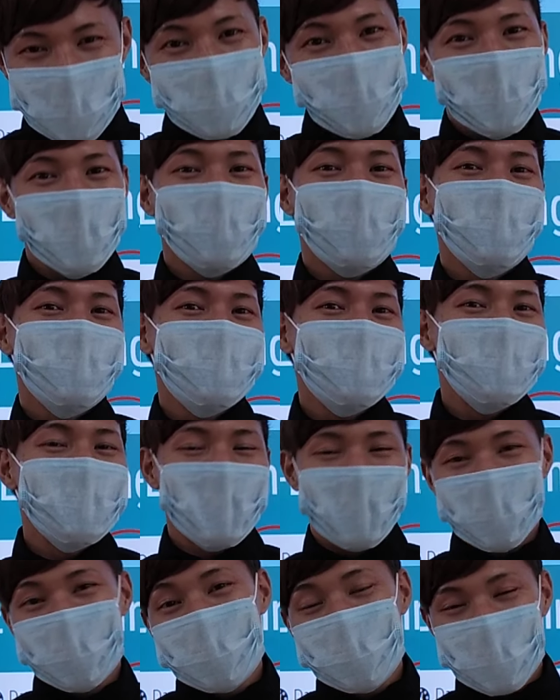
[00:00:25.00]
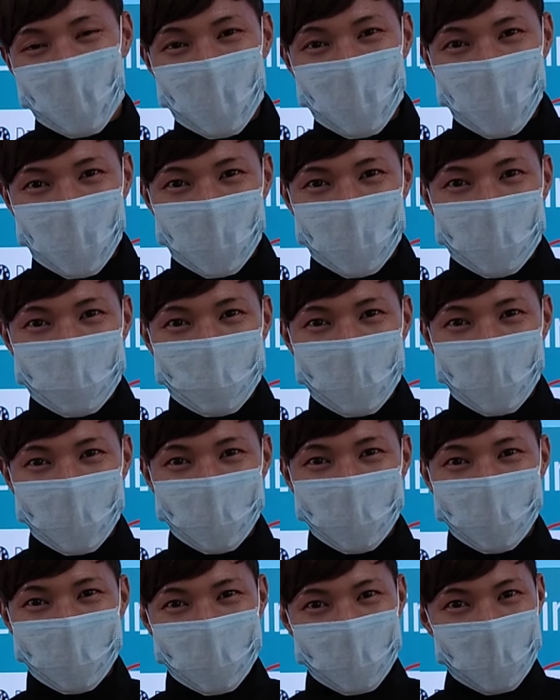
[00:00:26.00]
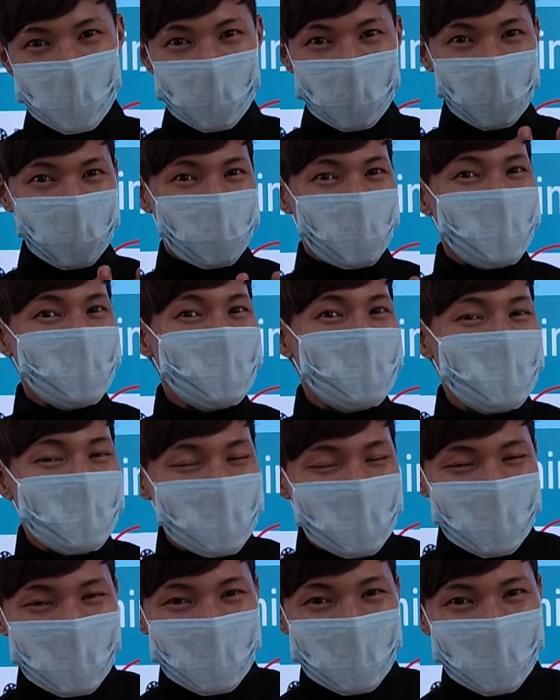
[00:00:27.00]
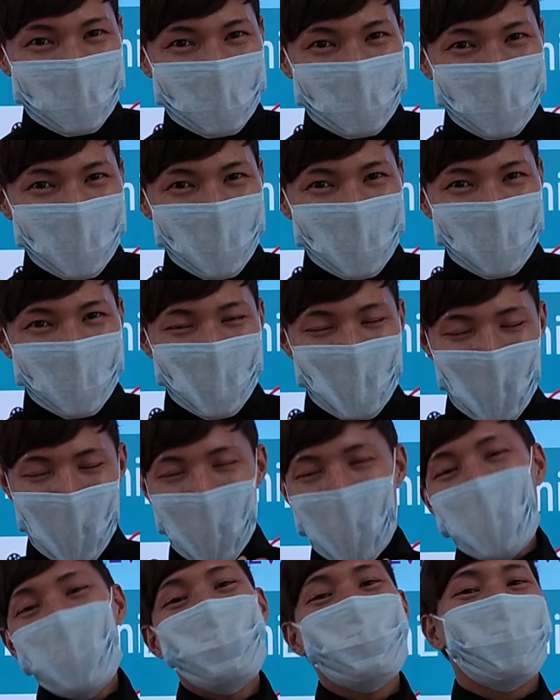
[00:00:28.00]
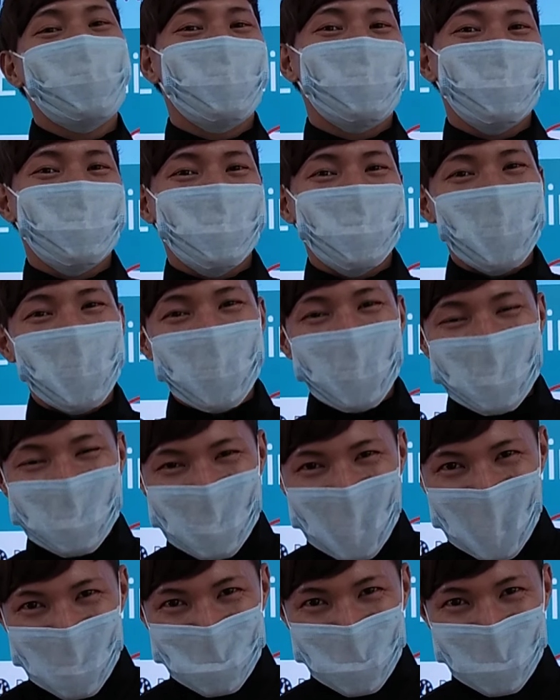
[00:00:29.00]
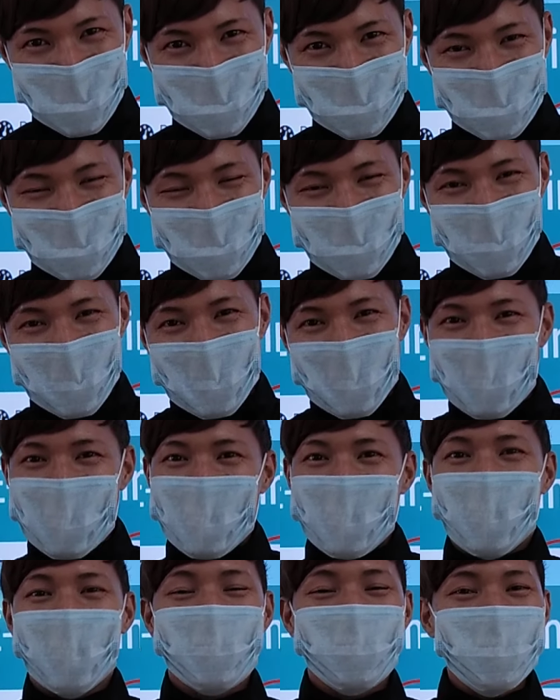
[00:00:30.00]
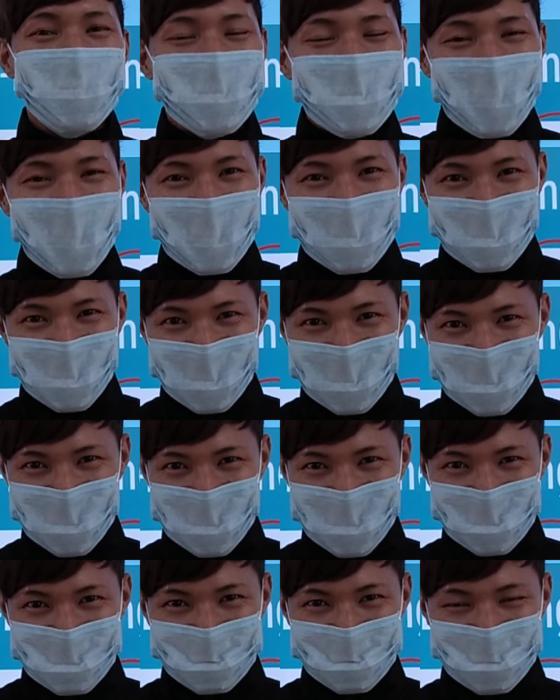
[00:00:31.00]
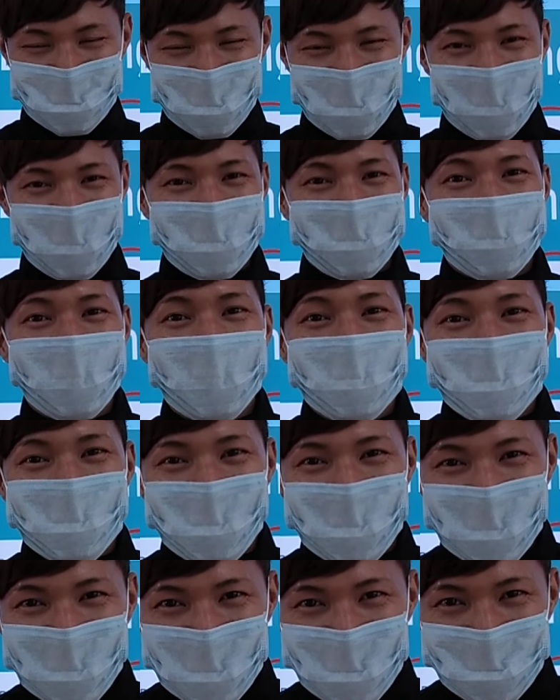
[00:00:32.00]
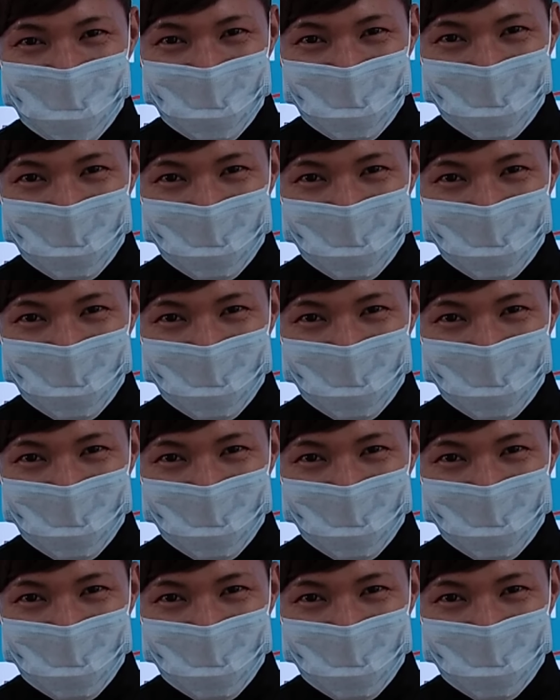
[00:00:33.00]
Previously, I've mentioned about quizzes, homeworks or assignments, exercises, and lessons.